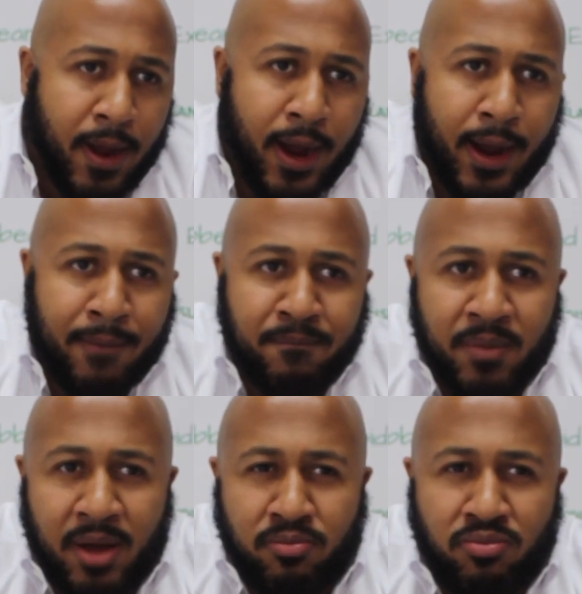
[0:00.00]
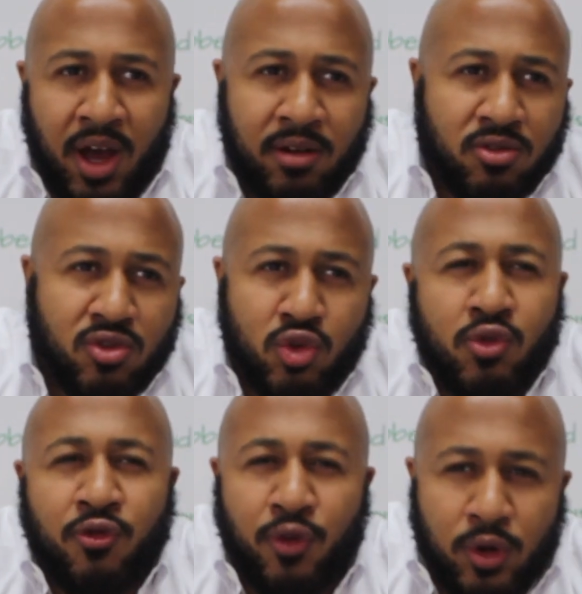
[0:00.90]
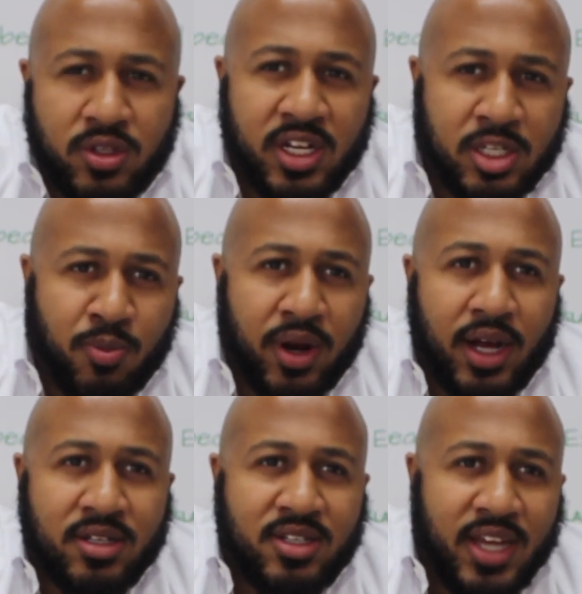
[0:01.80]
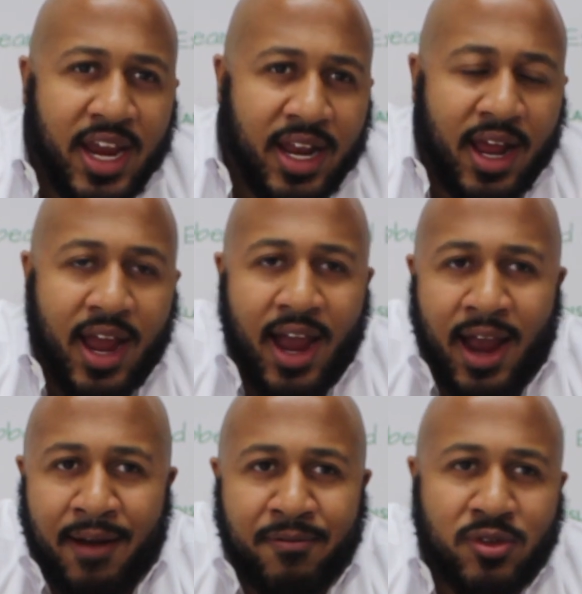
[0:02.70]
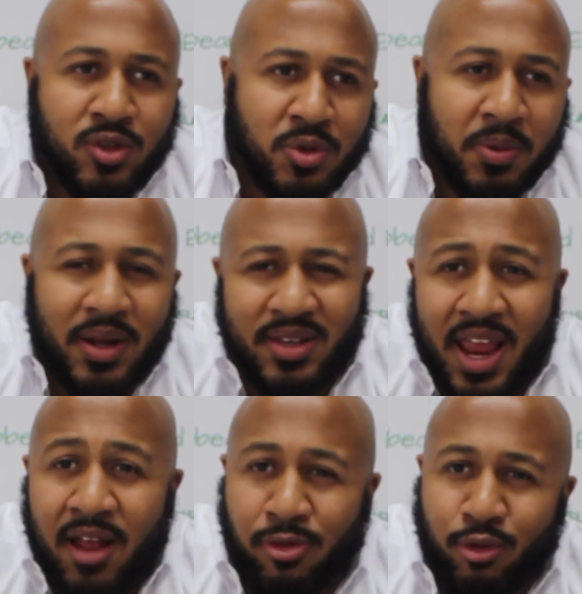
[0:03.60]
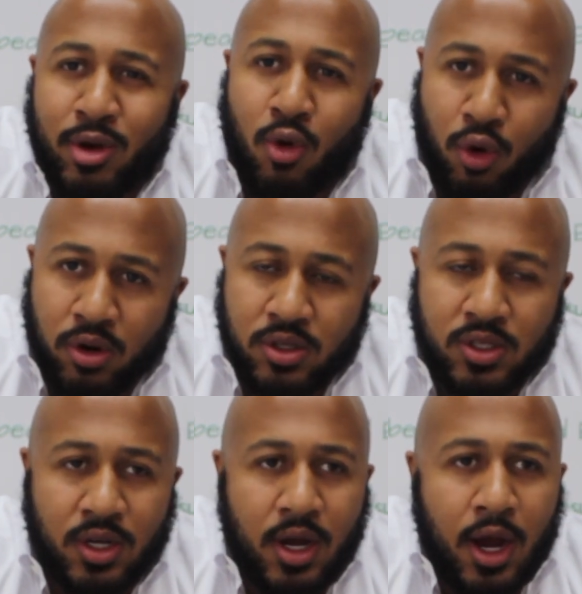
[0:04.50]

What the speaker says: not 2 full days, but a day and a half to a day and 3/4.